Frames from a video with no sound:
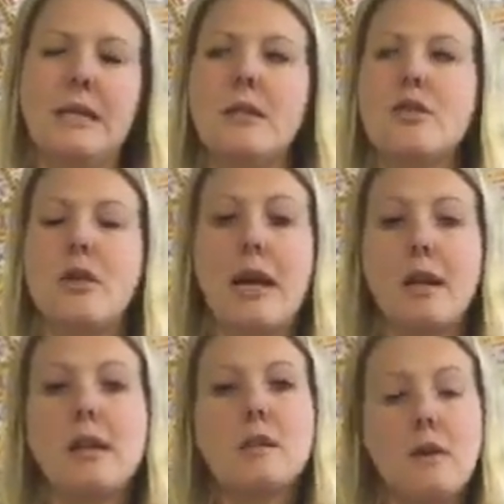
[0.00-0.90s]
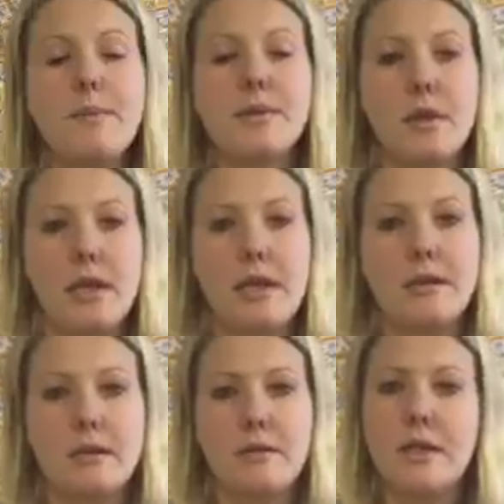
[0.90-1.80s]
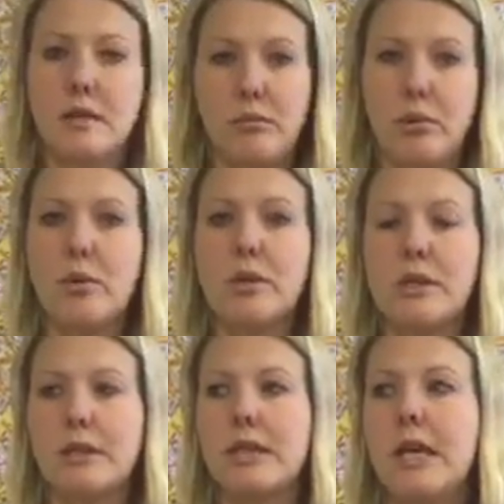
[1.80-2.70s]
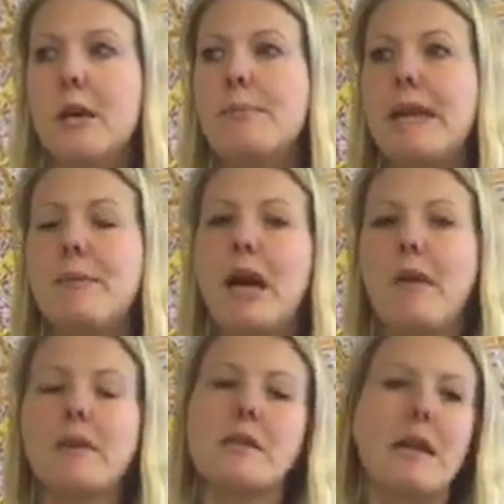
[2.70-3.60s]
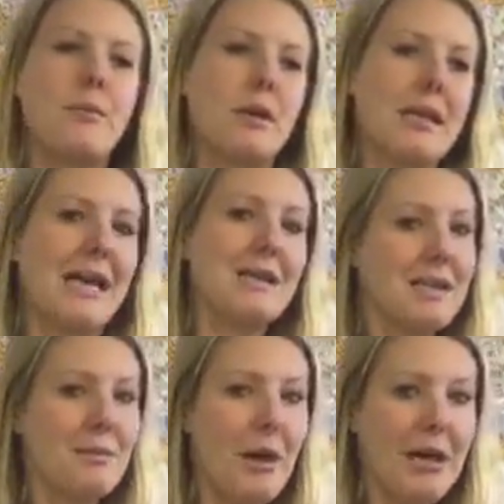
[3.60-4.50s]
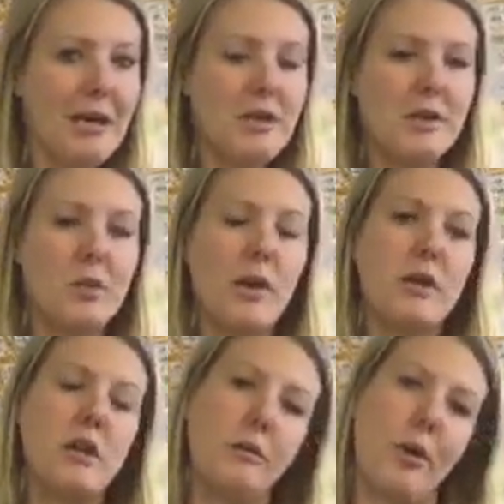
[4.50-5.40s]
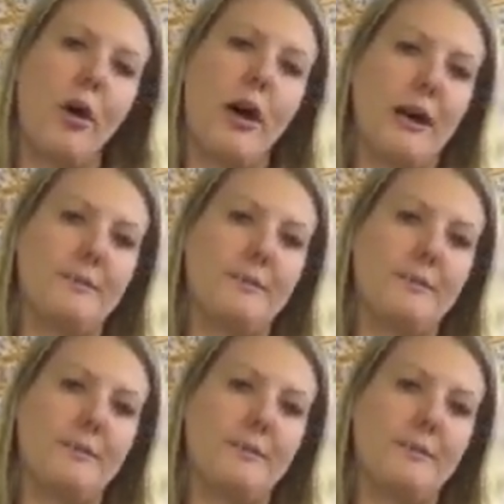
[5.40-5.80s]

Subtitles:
So tracking those website hits are really important. Maybe having a separate landing page, so when you put